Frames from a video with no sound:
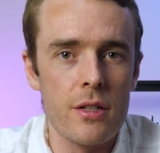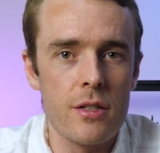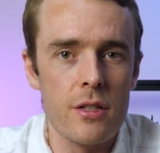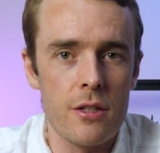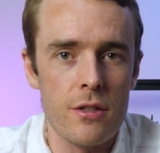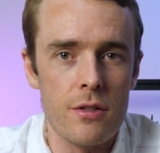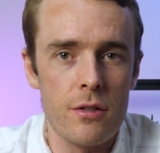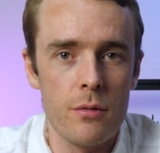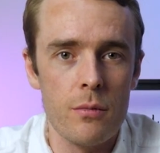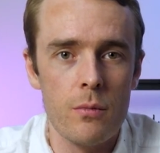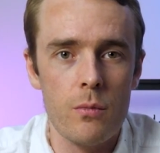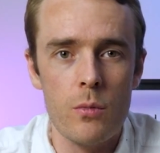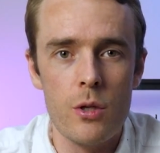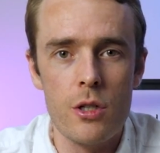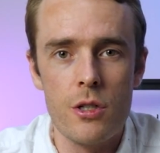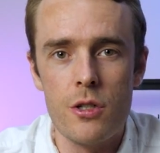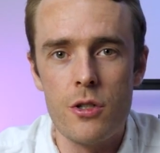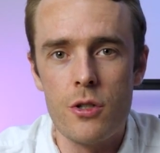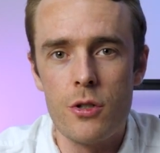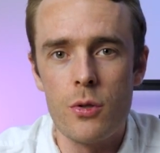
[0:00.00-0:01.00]
the system,
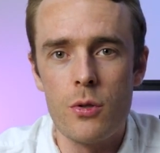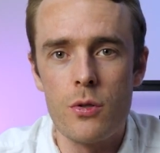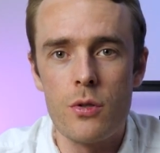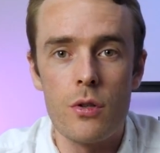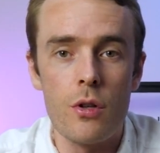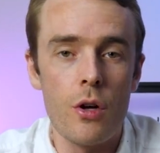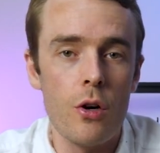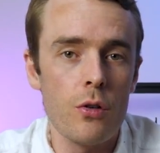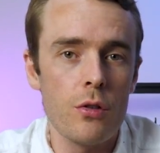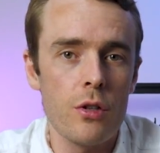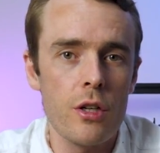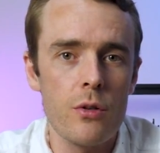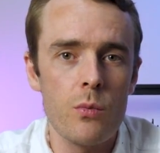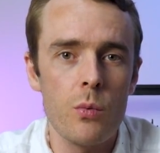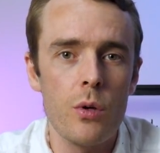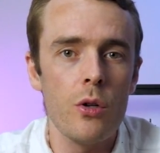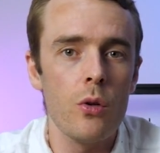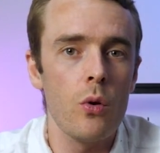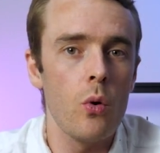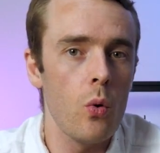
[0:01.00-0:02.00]
which ensures that the hotend
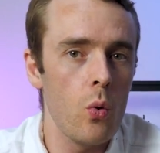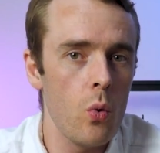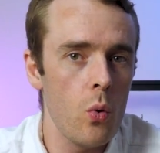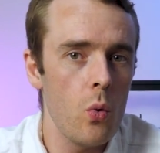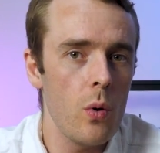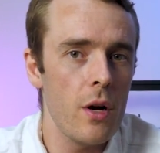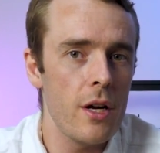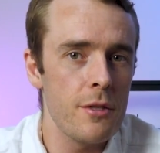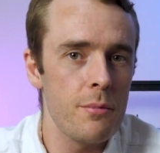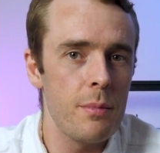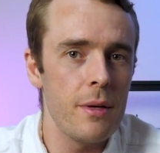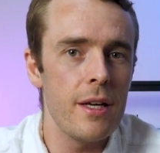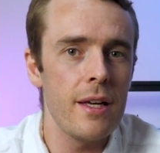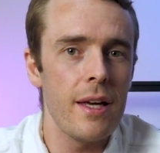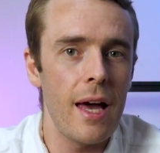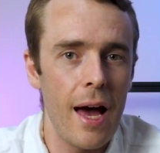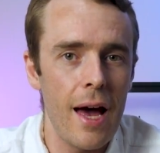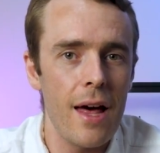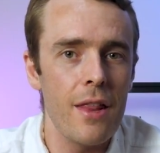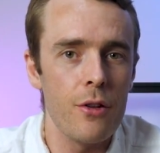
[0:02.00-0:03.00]
will always
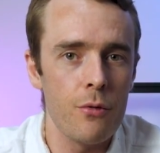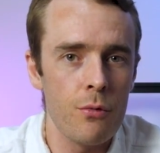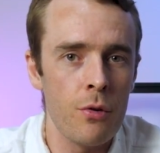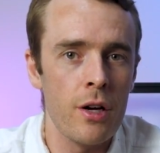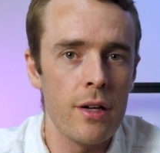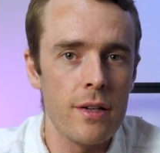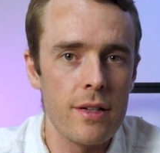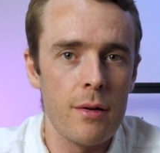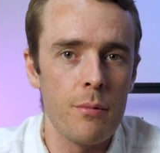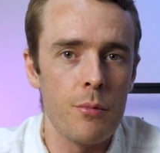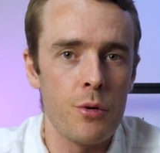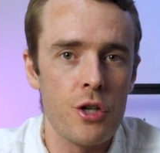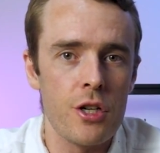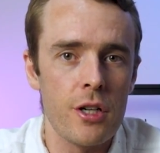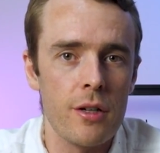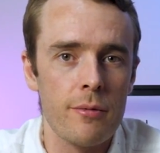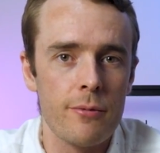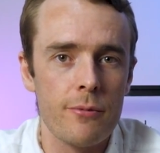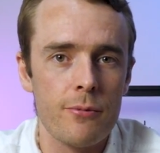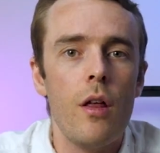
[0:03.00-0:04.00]
be at the right
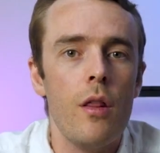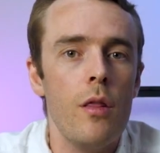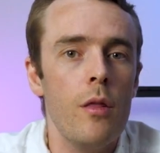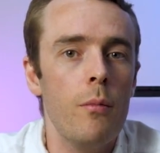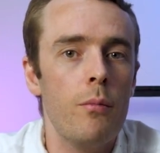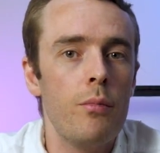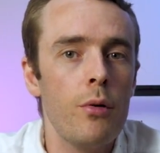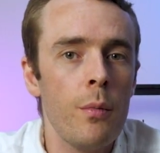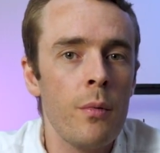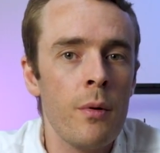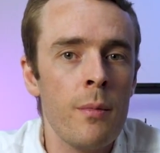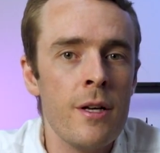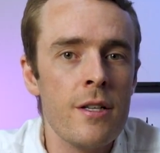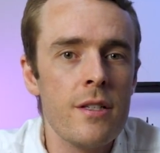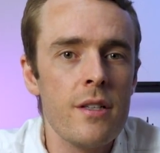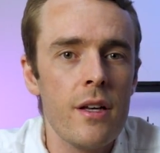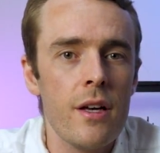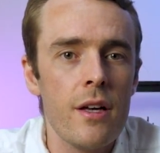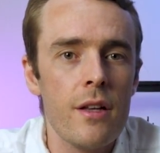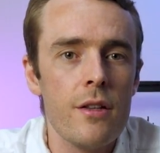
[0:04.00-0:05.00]
temperature. The problem
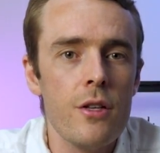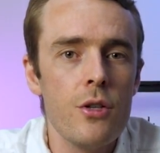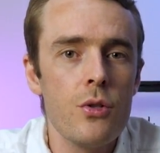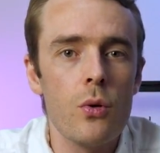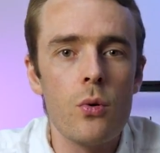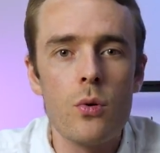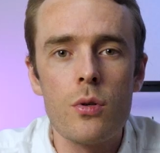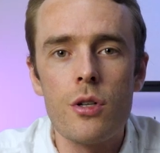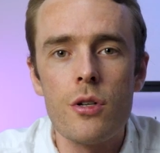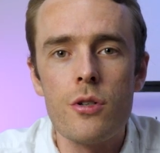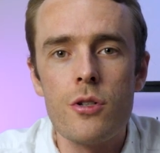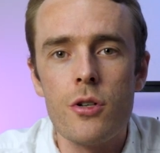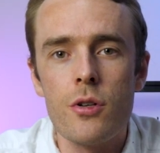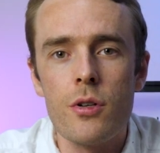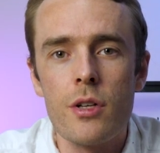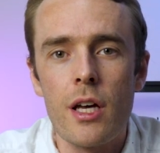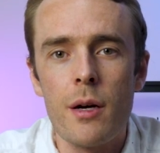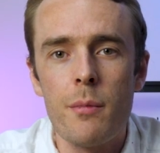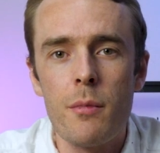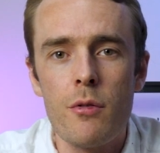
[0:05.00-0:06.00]
is, this
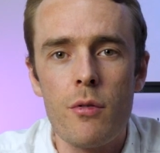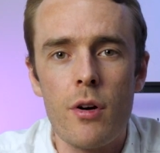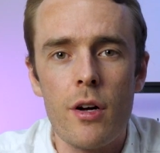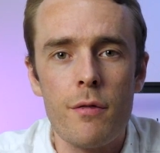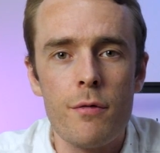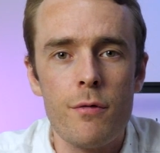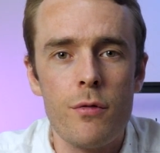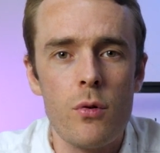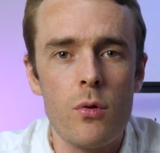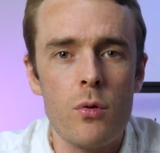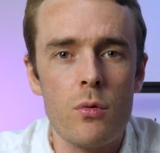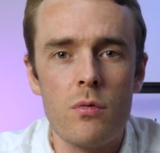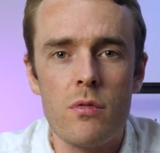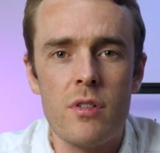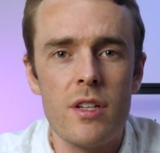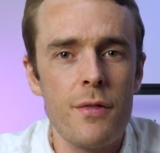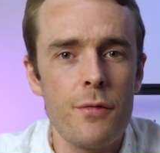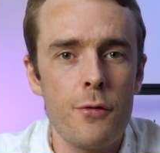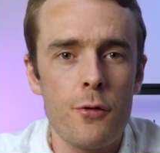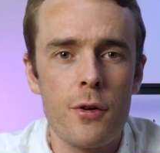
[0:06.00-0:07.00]
autotune can be run for
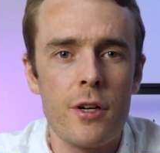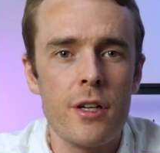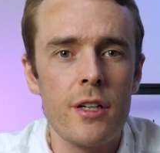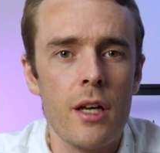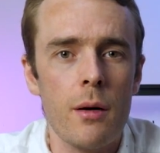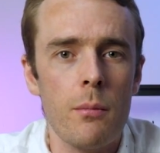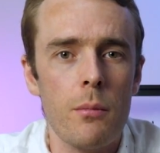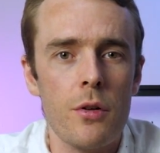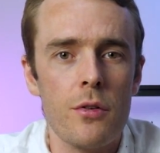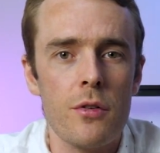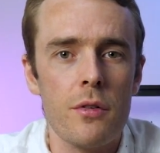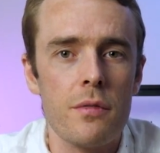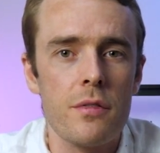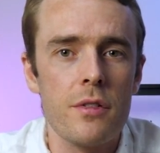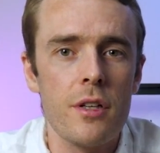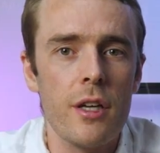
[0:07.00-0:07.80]
differing numbers of